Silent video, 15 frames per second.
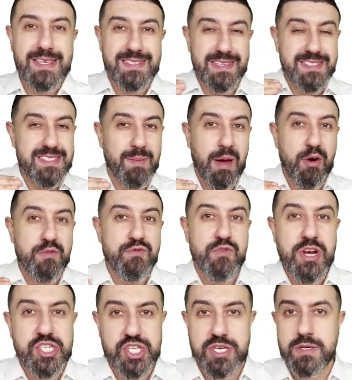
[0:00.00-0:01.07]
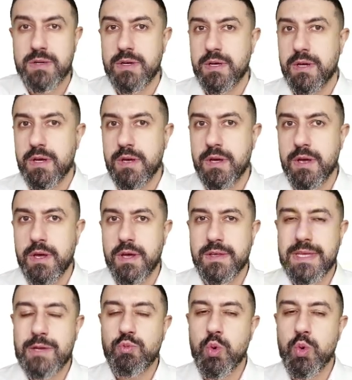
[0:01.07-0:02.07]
the least amount of friction, then